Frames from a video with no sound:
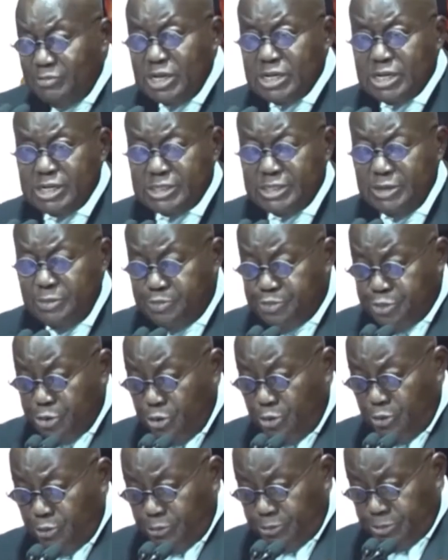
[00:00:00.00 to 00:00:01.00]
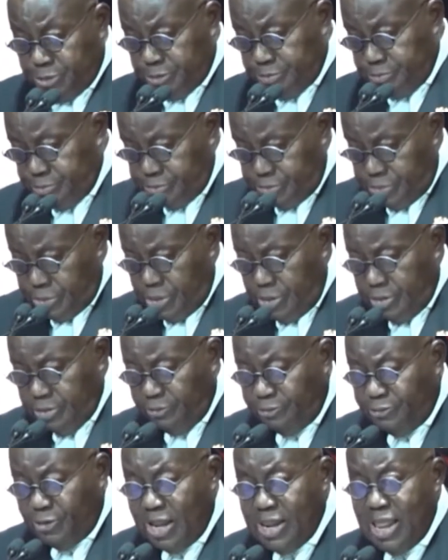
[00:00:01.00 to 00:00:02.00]
The government has improved
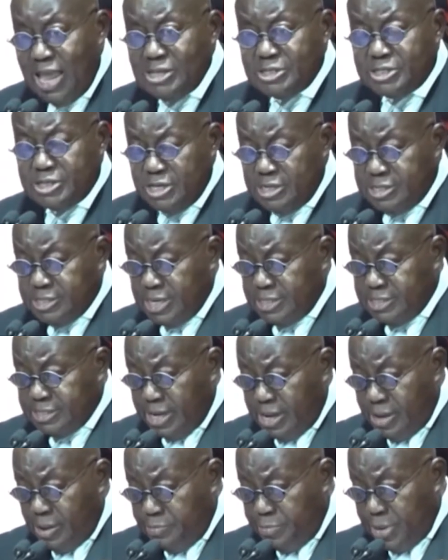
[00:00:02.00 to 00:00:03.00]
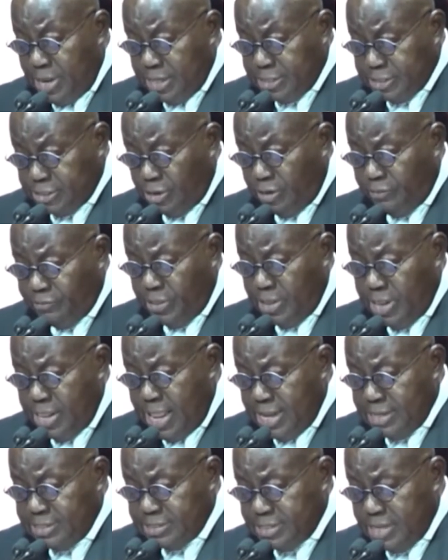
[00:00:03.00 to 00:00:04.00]
the financial sustainability
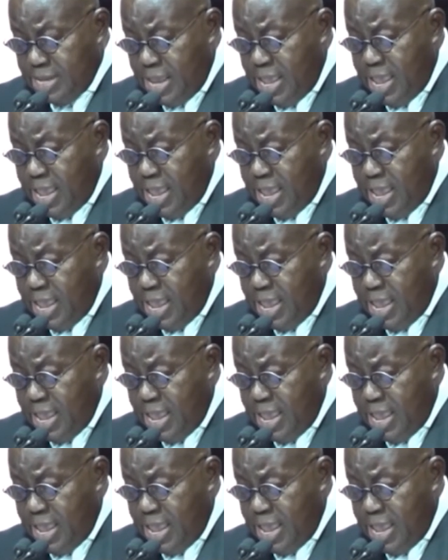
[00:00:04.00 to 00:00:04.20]
of the